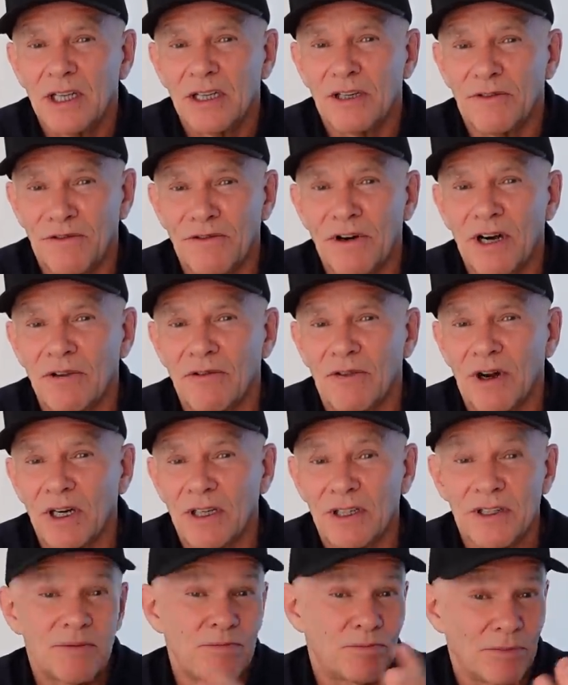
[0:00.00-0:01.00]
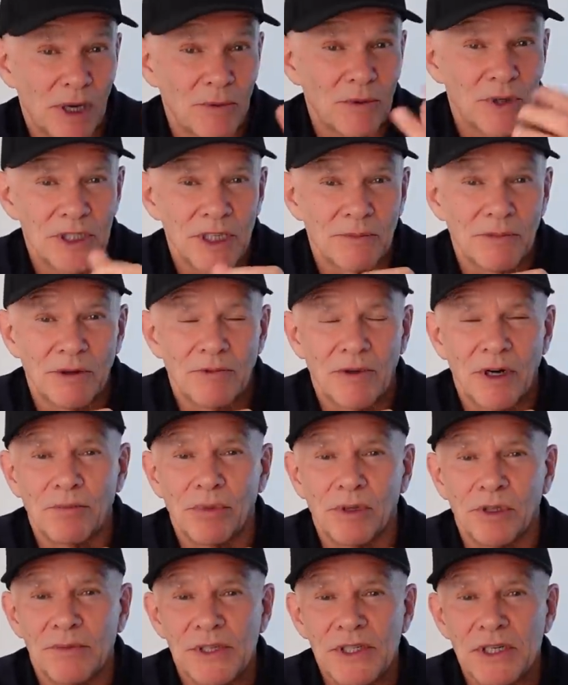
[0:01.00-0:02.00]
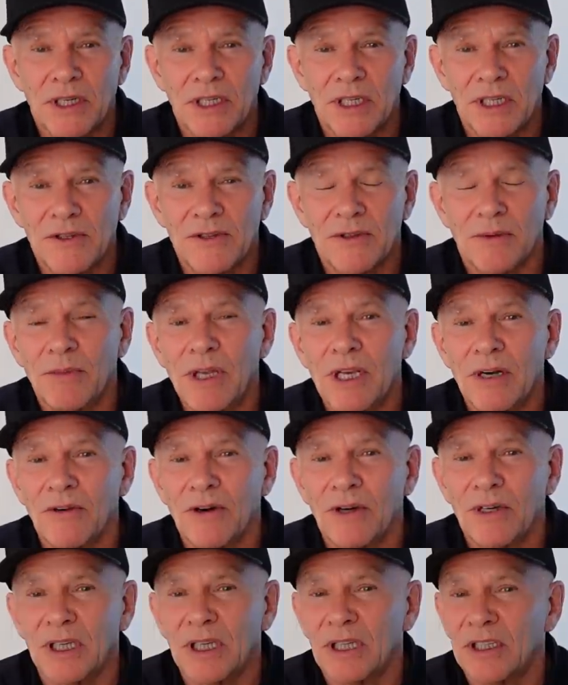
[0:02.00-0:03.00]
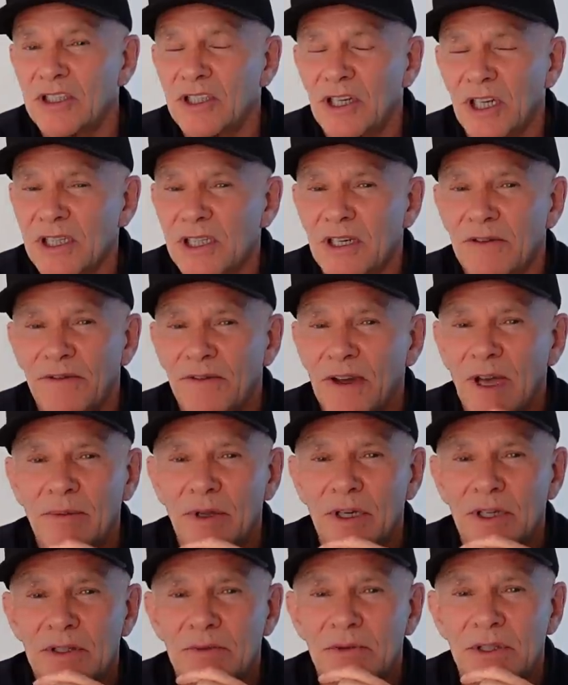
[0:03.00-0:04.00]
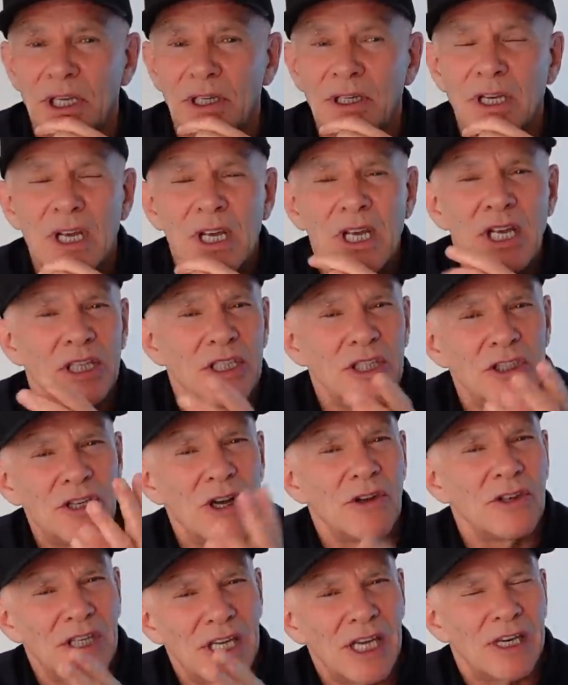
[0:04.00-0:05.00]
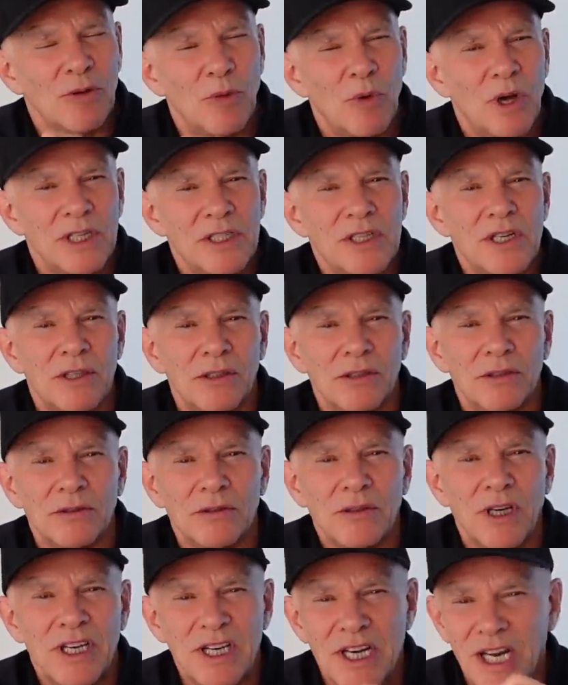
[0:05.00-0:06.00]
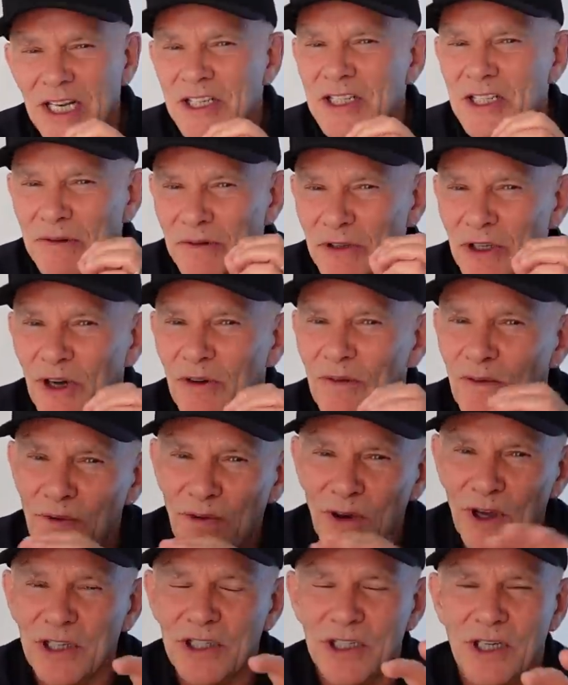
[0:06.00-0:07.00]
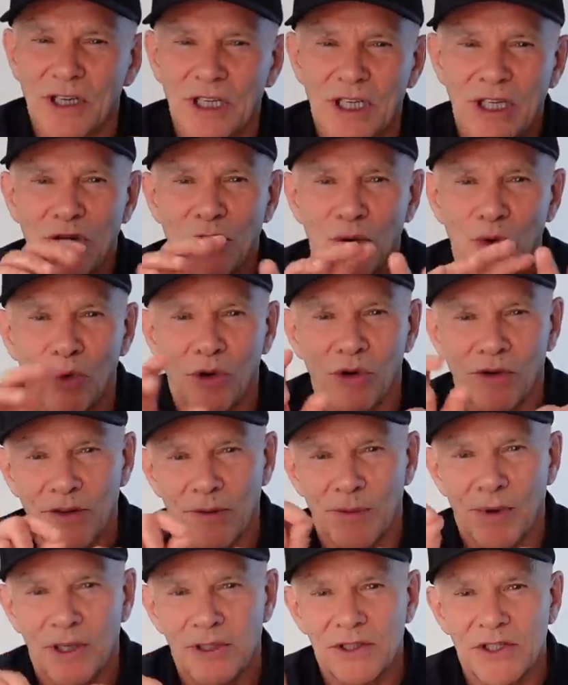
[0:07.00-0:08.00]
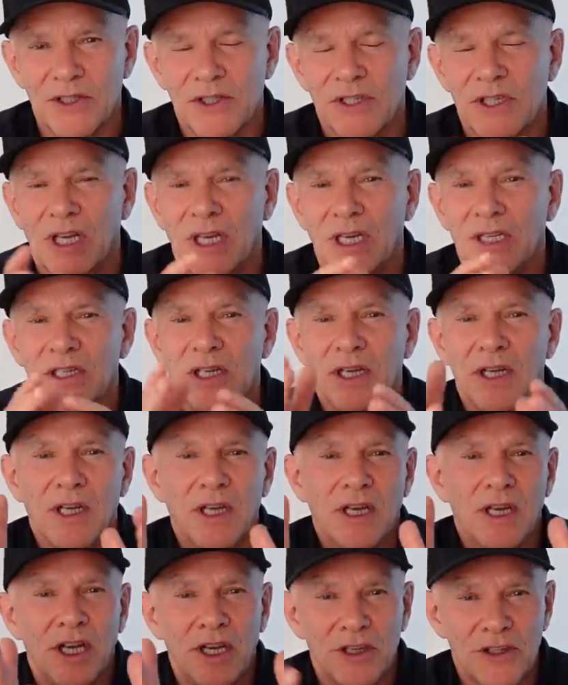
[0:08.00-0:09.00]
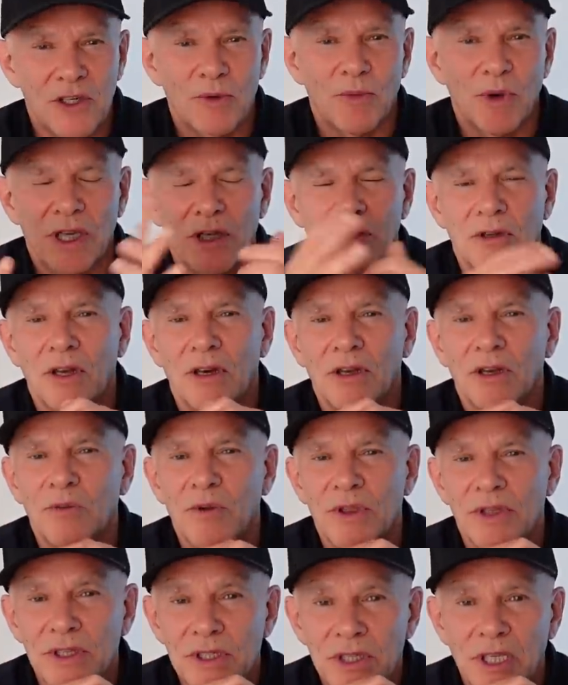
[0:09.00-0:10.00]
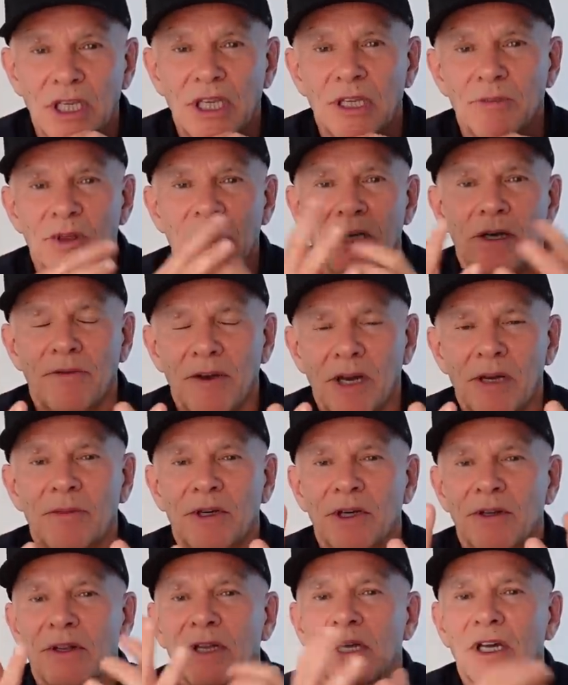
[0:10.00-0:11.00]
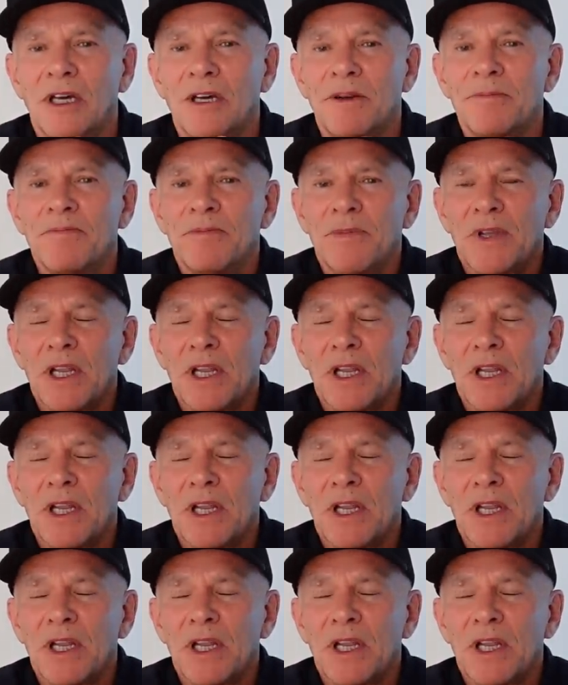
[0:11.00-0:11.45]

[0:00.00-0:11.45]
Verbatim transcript: the front runners, by which I mean Red Bull and Mercedes, from here on in. Just a fabulous result. You don't get a one two unless you've got virtually all of the boxes ticked as to where you're going with the team and the development of the car.